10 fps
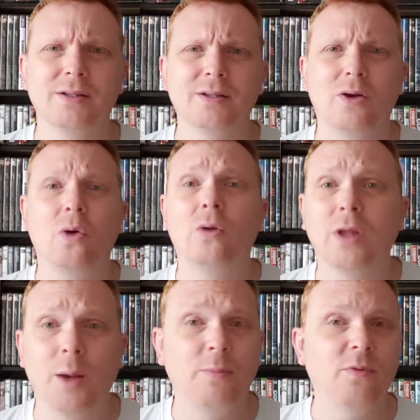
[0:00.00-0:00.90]
hold
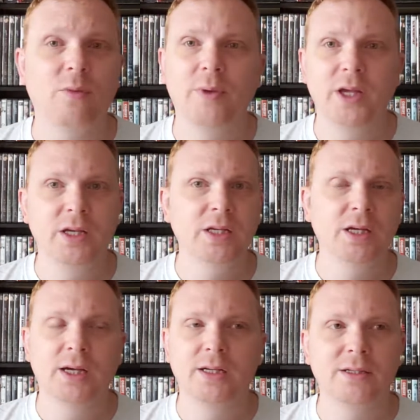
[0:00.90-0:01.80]
up for me,
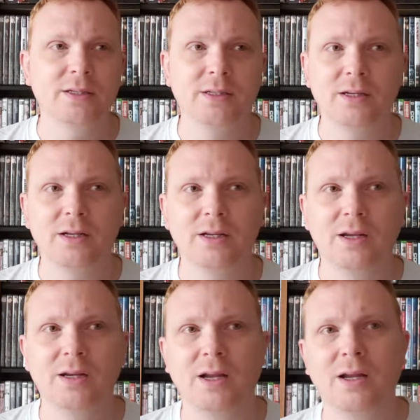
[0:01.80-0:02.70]
and
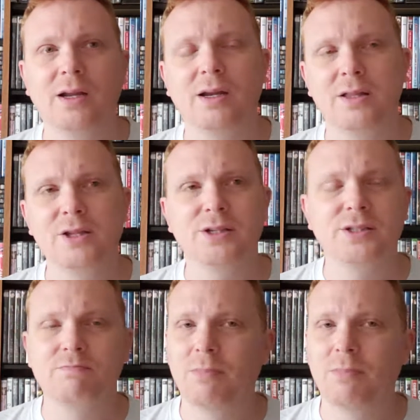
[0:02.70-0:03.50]
it just